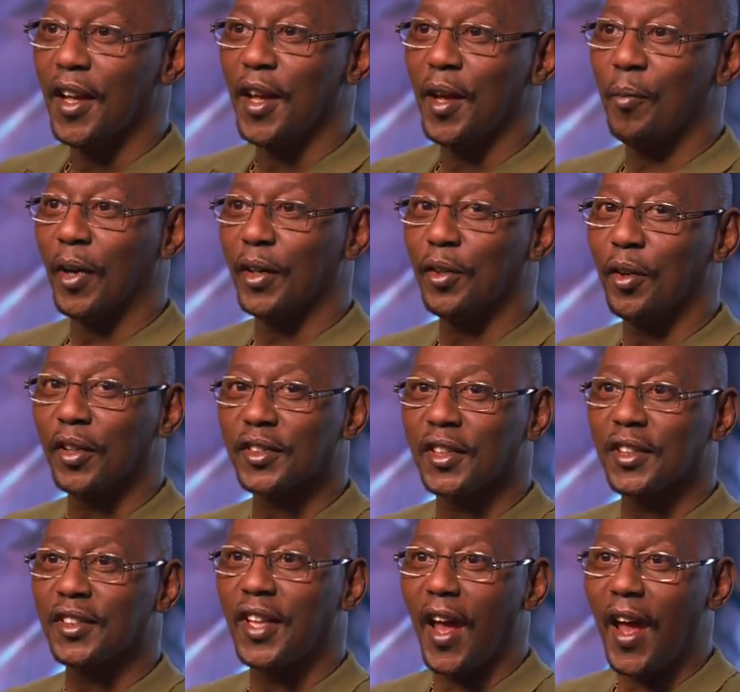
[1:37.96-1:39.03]
And my daughter
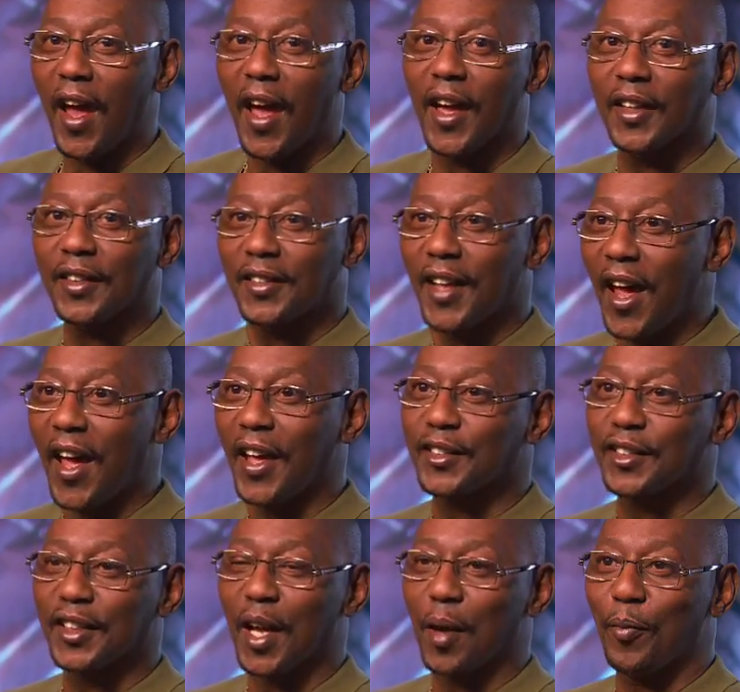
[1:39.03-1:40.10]
said, Dad,
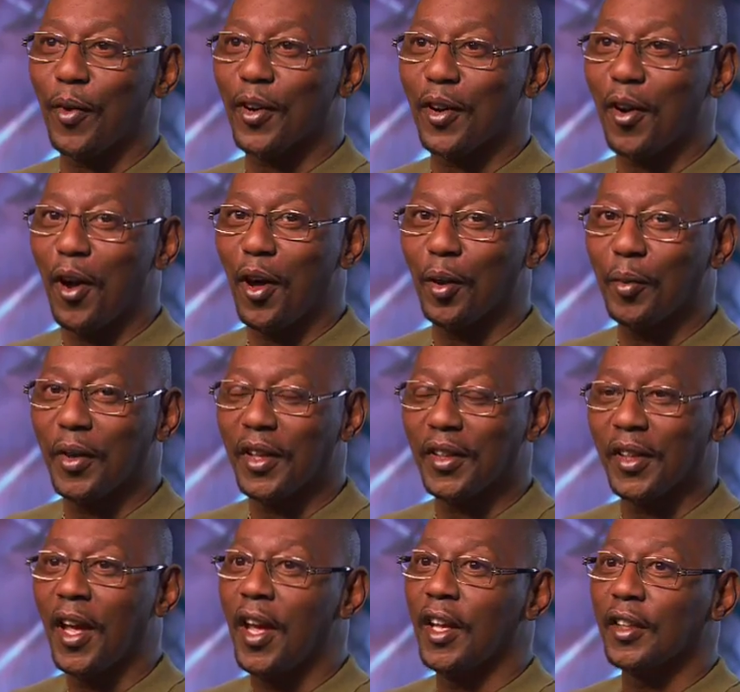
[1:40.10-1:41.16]
she kept on calling
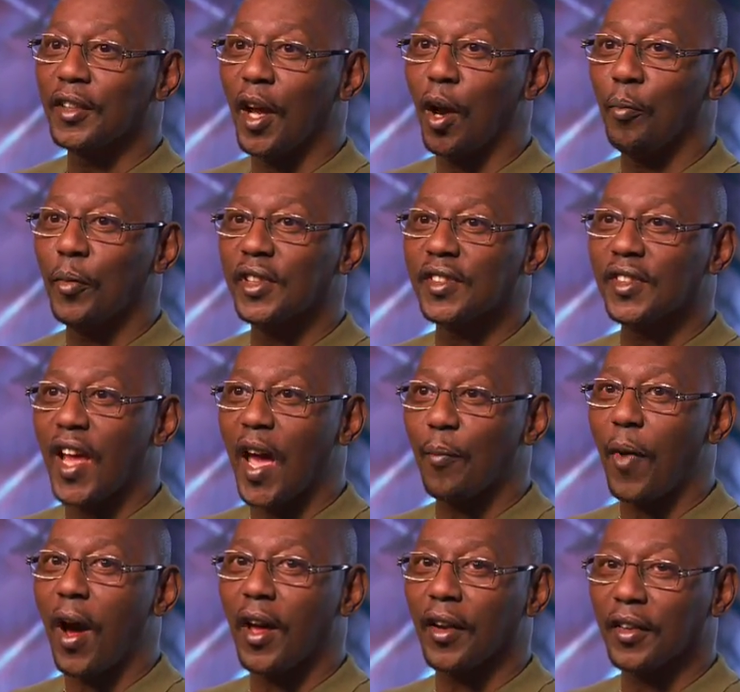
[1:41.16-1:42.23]
me to help me
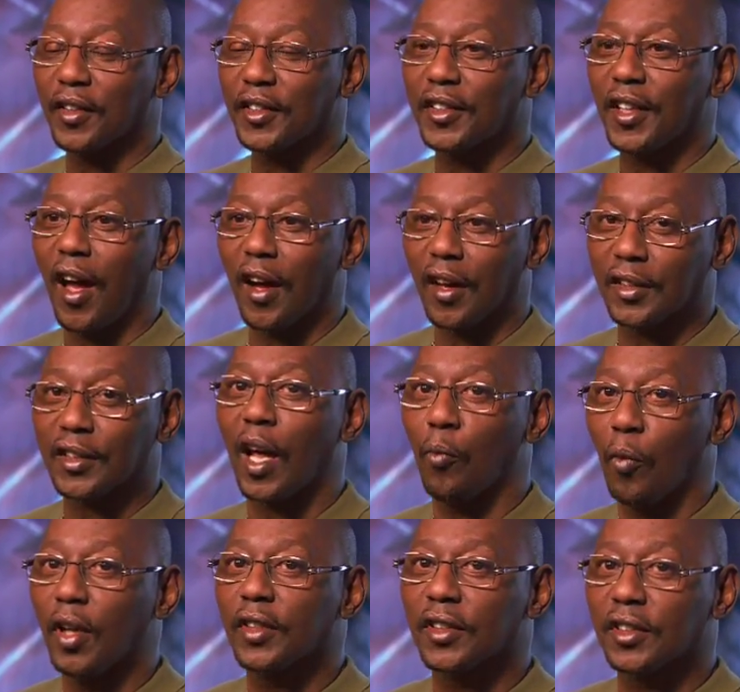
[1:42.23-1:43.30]
snap out of the shock, because I
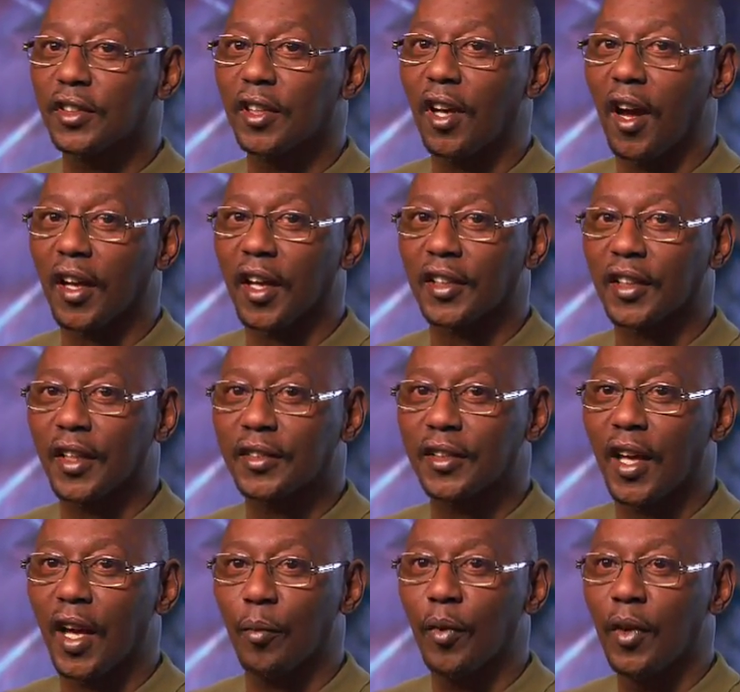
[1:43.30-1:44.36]
was in shock at that
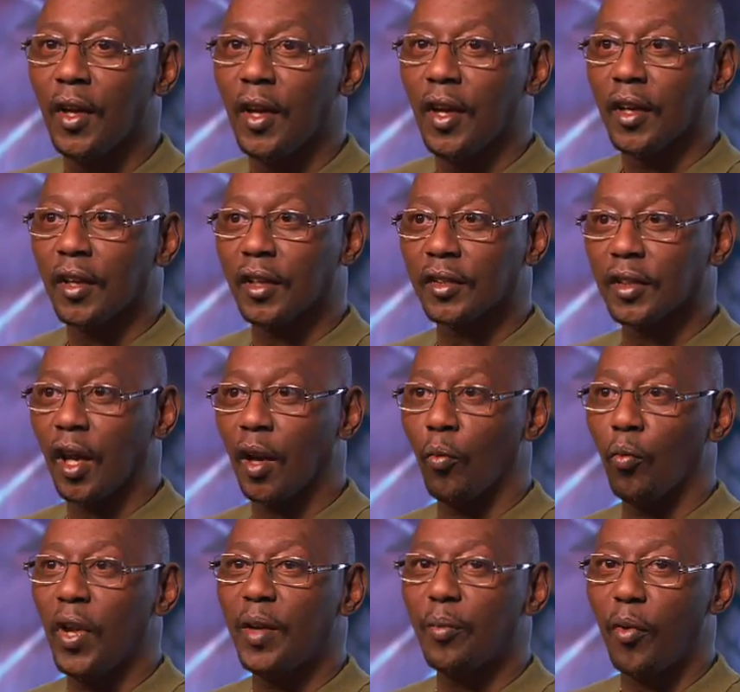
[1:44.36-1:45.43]
time. Because a
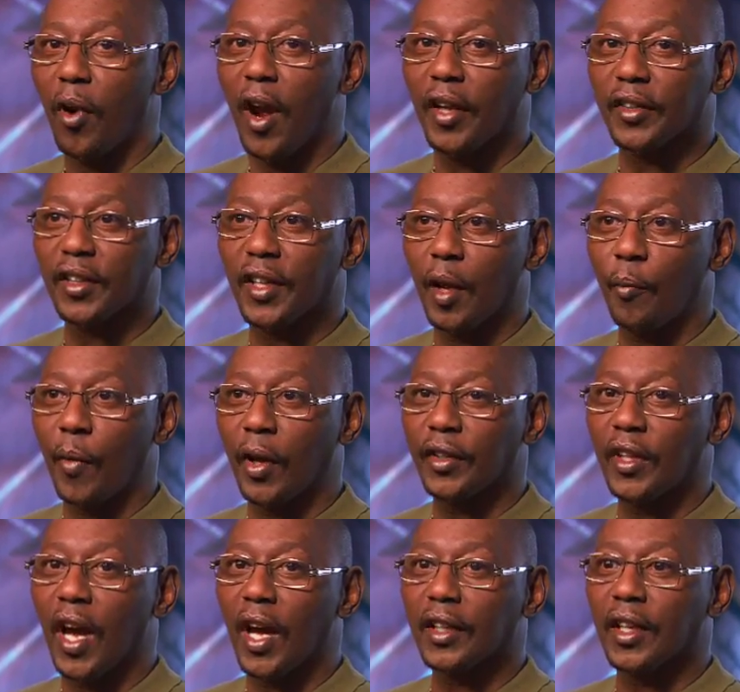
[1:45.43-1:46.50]
week prior to that, my
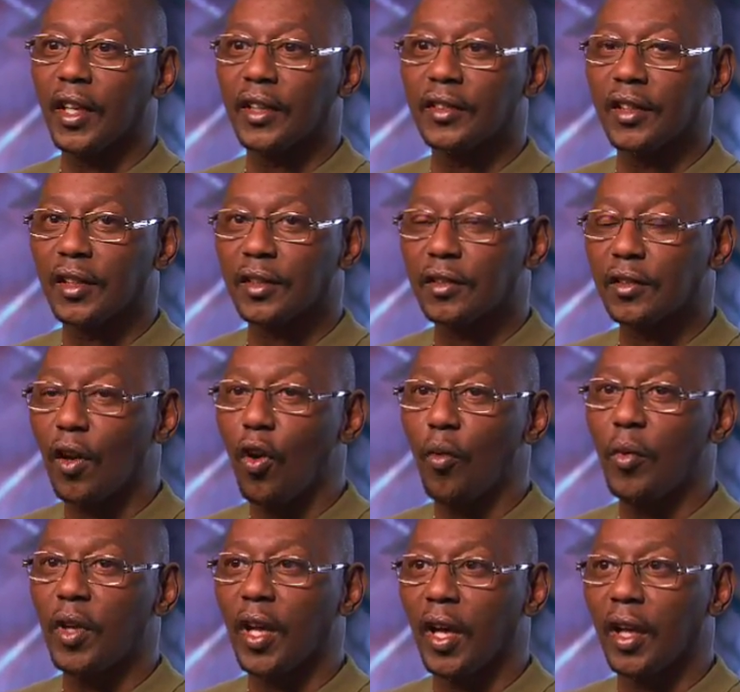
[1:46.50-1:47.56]
doctor had just told
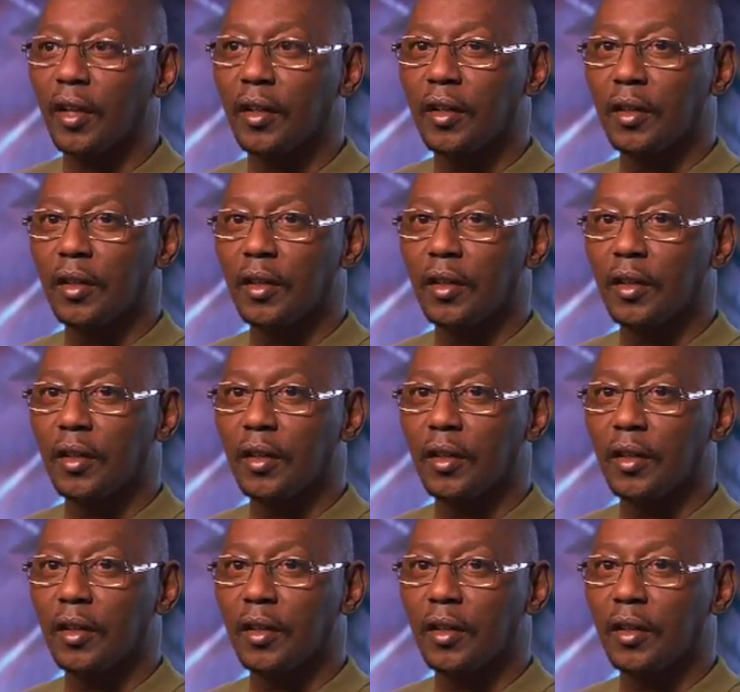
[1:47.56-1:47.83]
me that